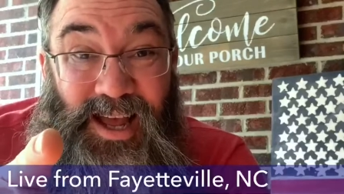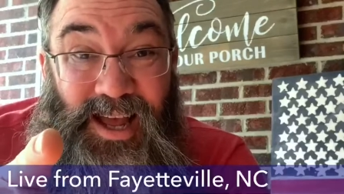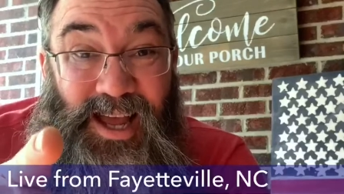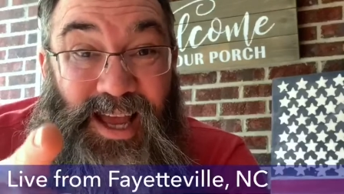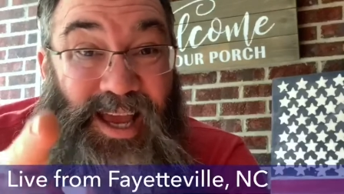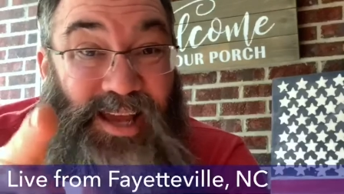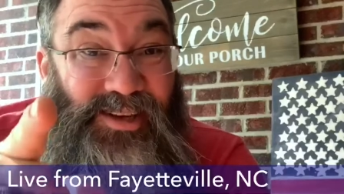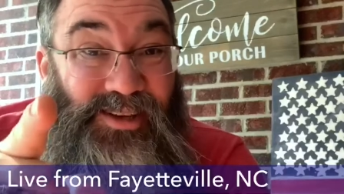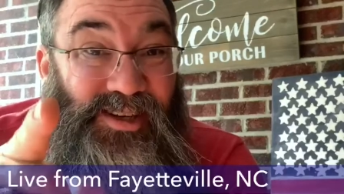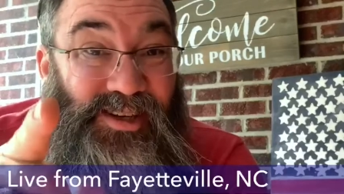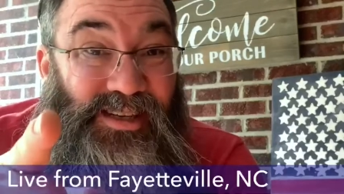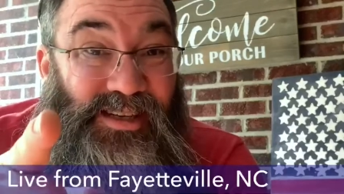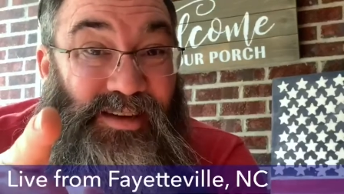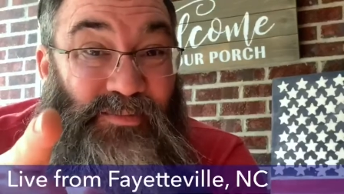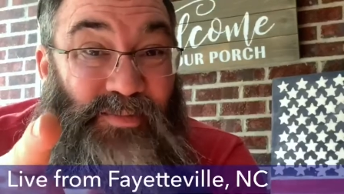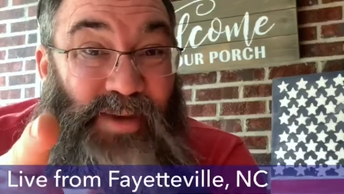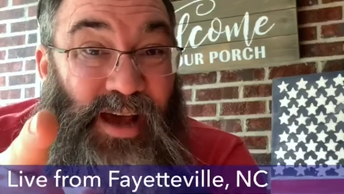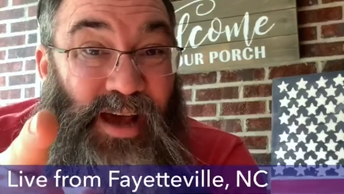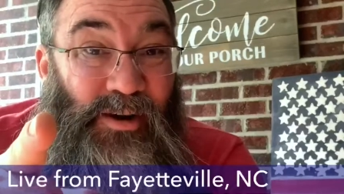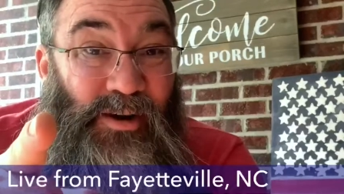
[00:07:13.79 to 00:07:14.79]
It's just a
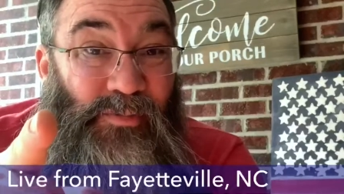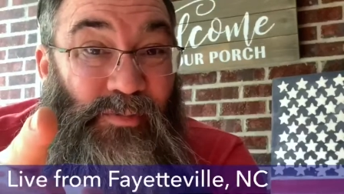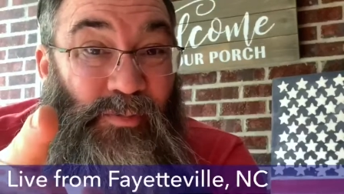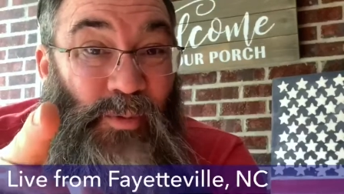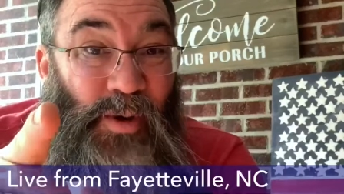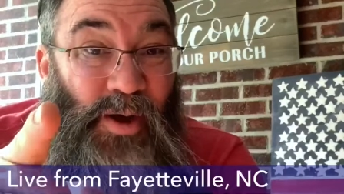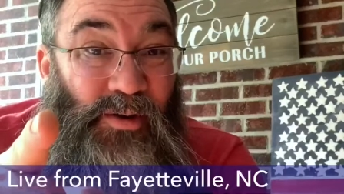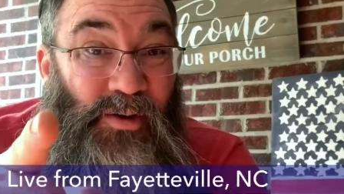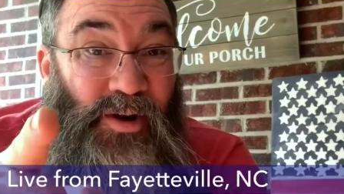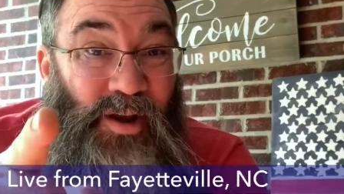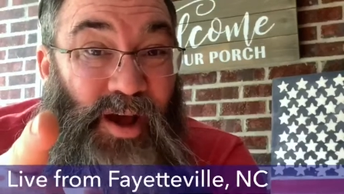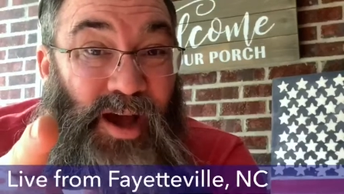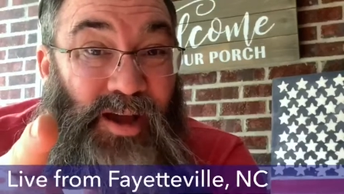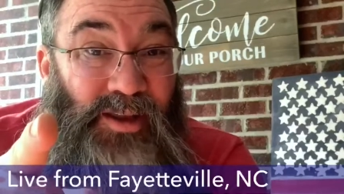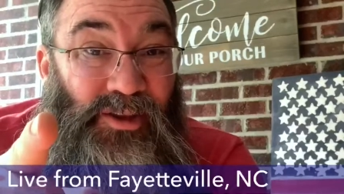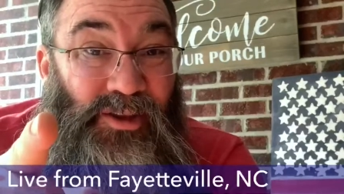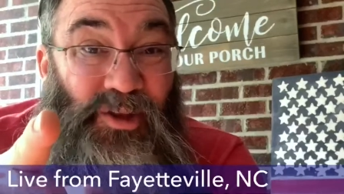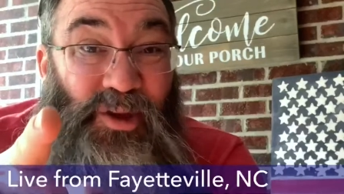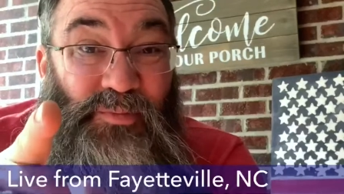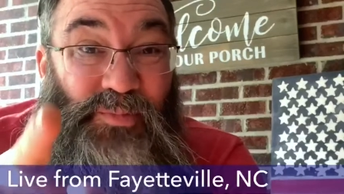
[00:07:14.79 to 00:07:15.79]
matter of whether or not
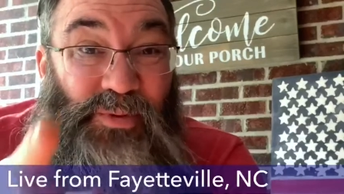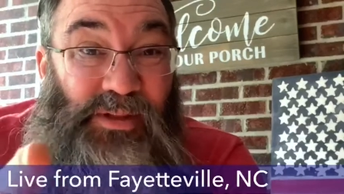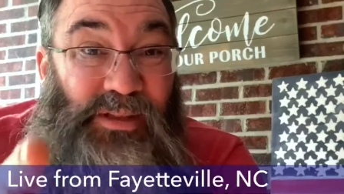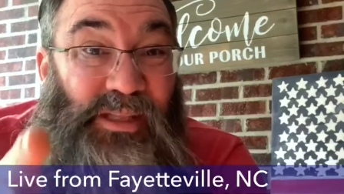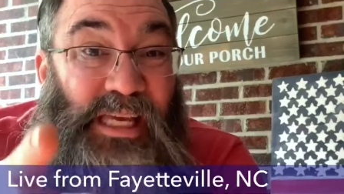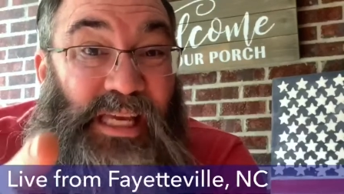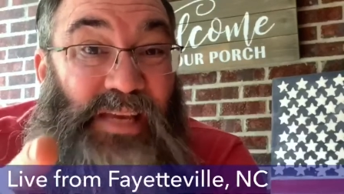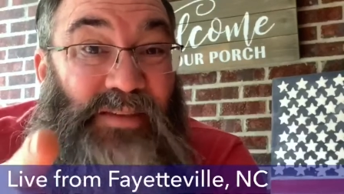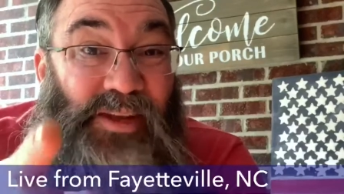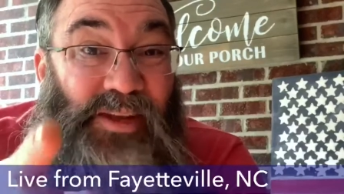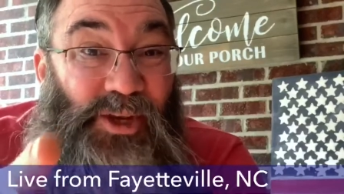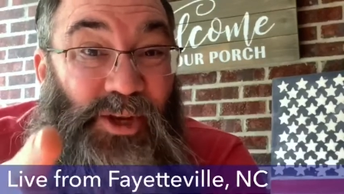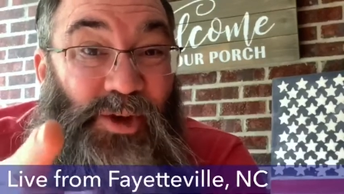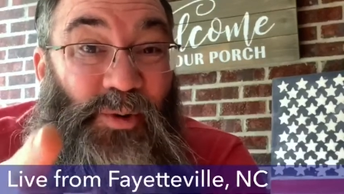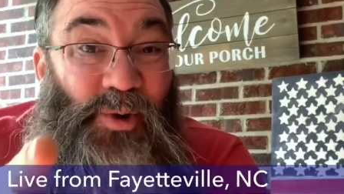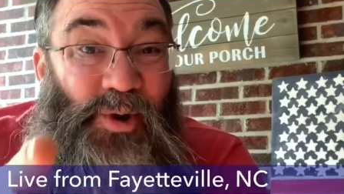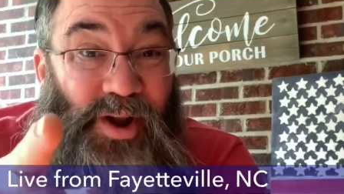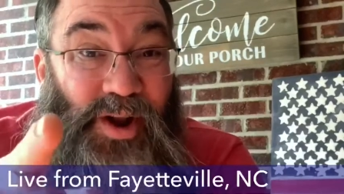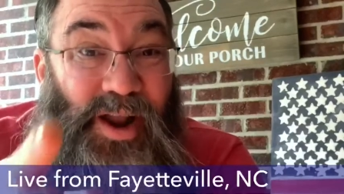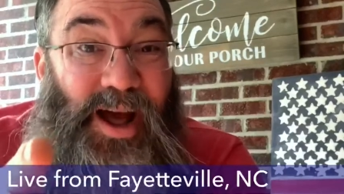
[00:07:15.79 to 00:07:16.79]
you believe in you
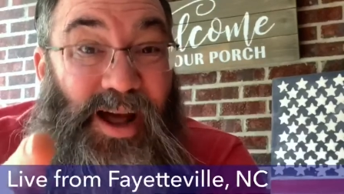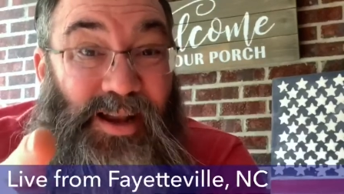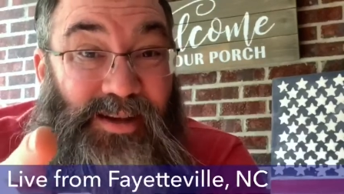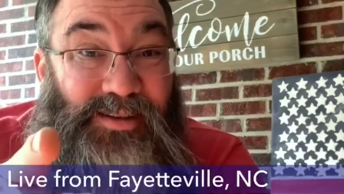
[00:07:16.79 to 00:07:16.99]
or not.